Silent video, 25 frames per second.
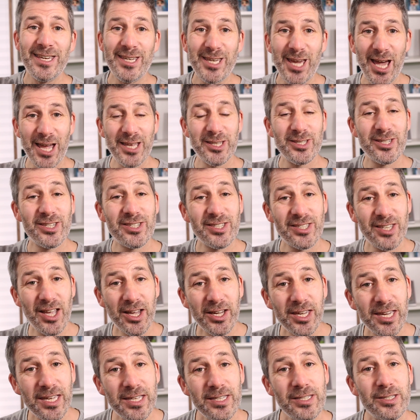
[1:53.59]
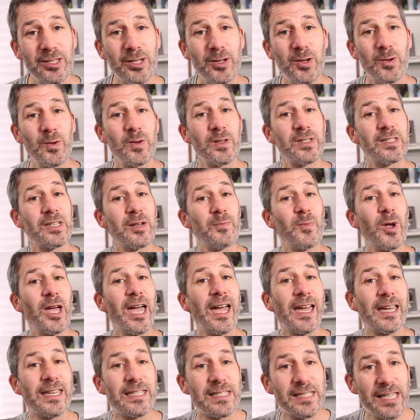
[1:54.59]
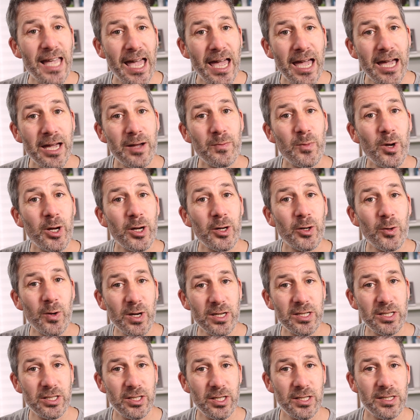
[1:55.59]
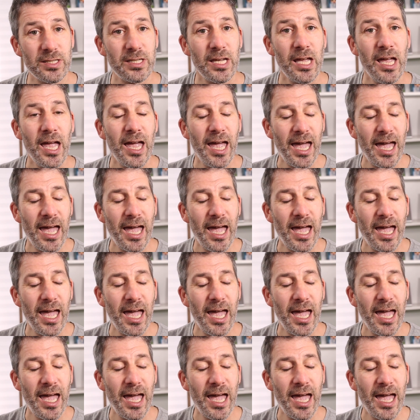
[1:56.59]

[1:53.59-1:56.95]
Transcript: Get stuck into some exam questions.